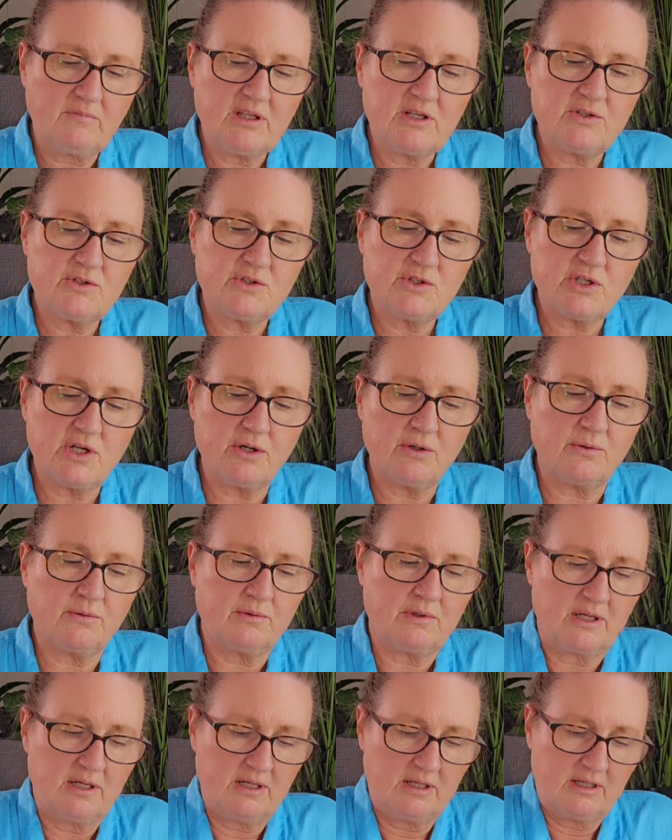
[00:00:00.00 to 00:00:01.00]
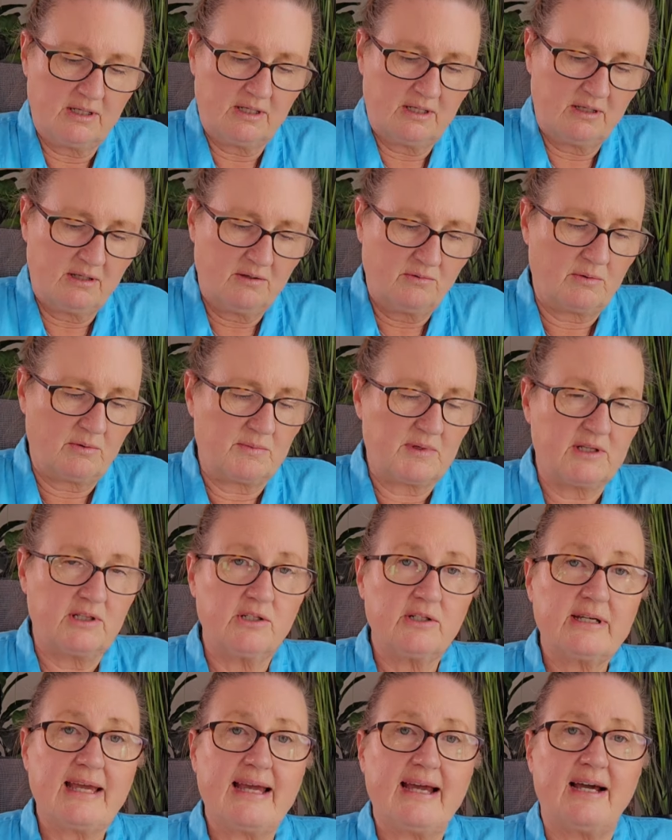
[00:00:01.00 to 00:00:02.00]
So when we
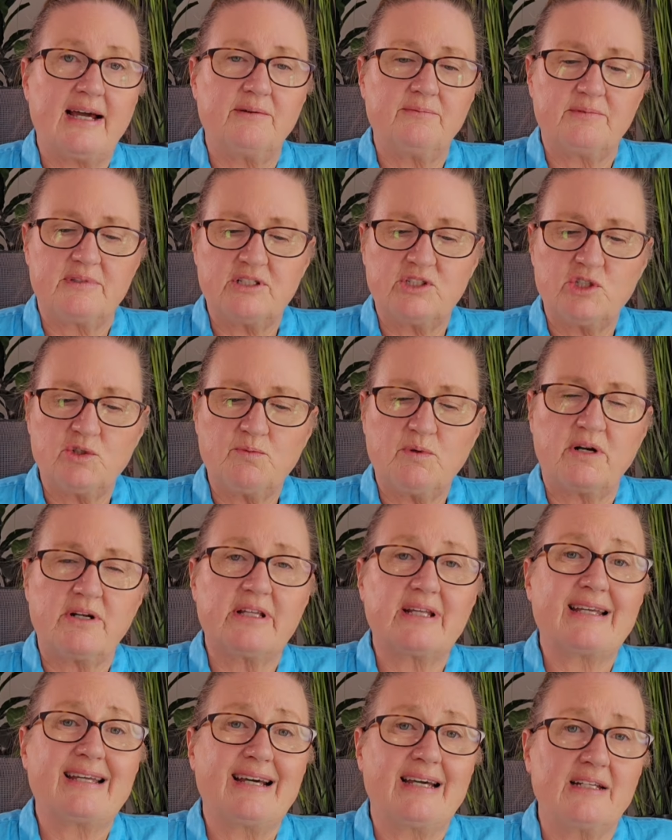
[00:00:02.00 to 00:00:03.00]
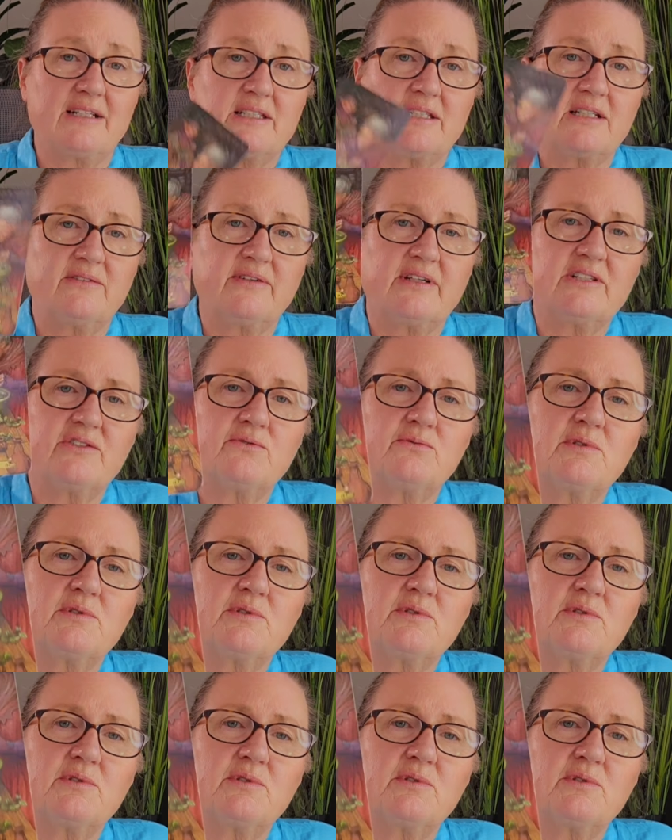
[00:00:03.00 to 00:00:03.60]
look at, this is part of the guidance and advice from